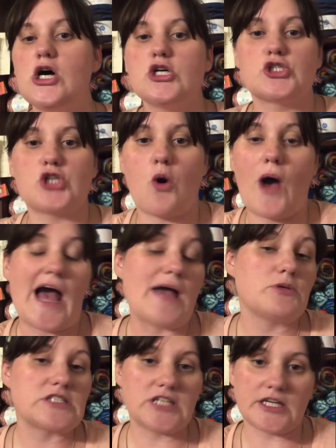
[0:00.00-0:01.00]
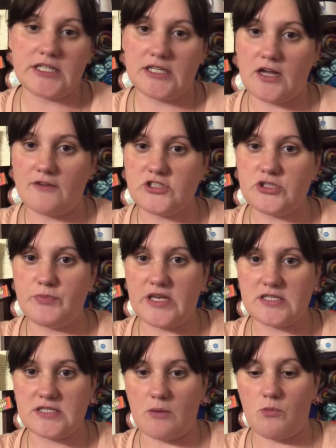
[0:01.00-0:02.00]
So I was lucky enough to be
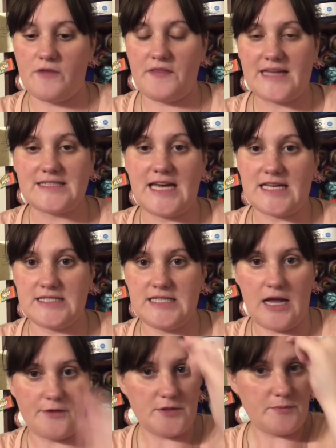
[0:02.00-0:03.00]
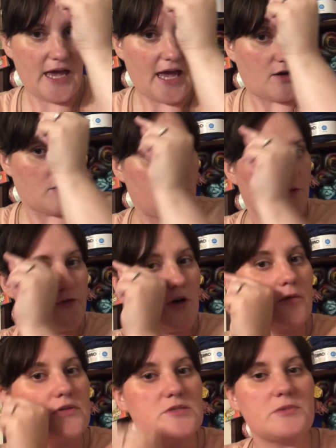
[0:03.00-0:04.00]
someone that tested out the pattern before
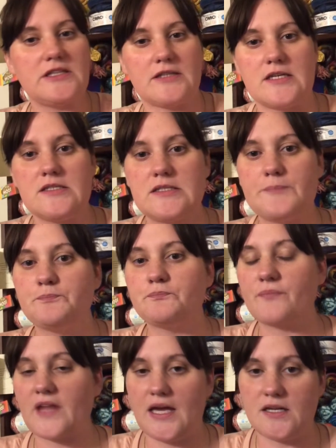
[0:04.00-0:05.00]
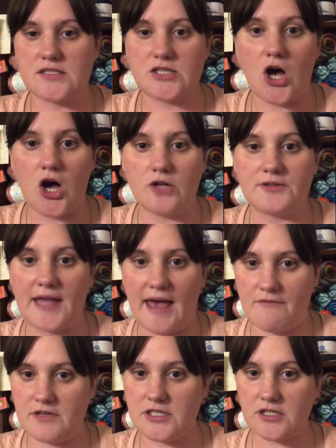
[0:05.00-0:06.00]
it was released. It is called
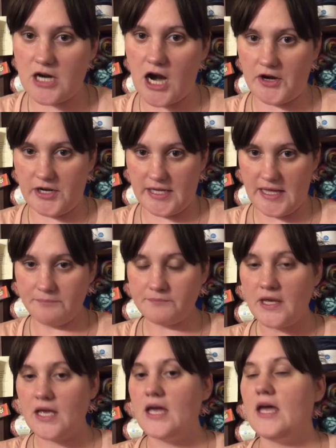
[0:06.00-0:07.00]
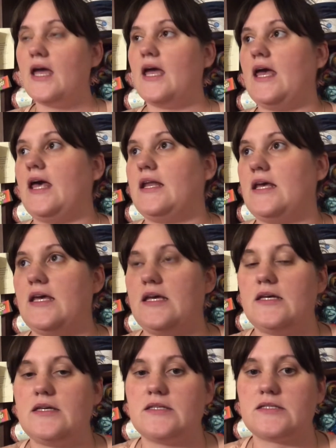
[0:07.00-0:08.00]
Lavender Cardigan. It
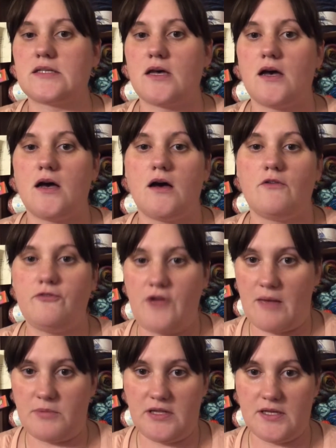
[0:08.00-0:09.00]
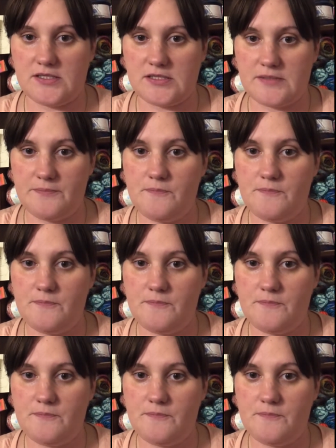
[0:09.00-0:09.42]
is fabulous.